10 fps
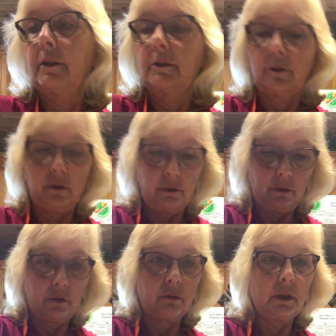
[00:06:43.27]
So
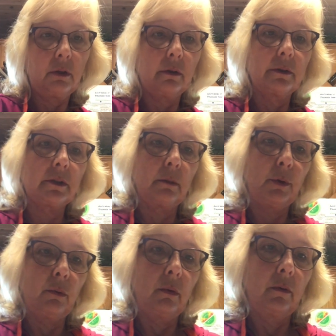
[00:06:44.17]
there's 3/4 cup
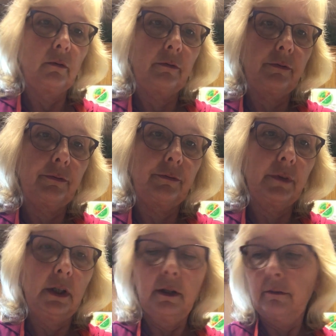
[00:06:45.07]
of
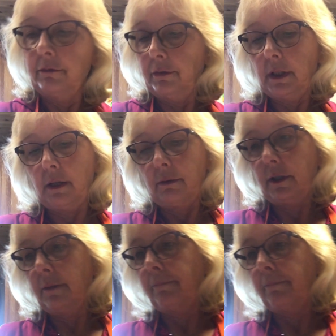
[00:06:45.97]
flour.